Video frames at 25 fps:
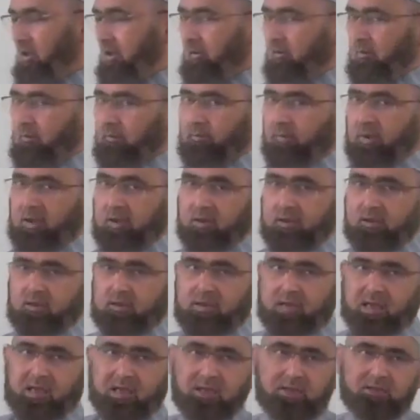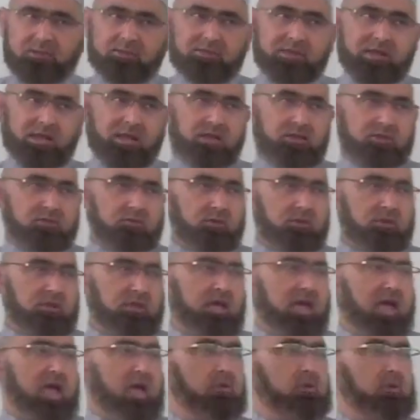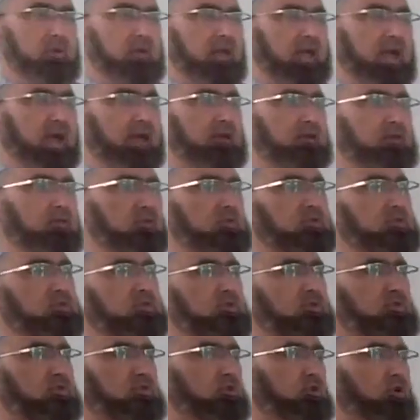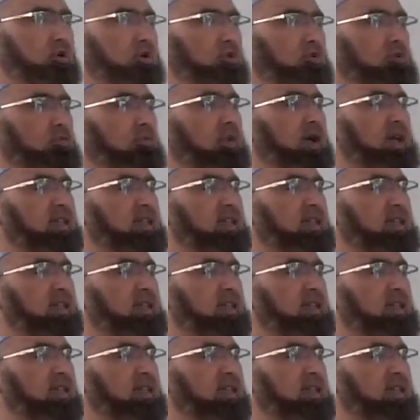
But Ya Rasulullah, I would like to show you my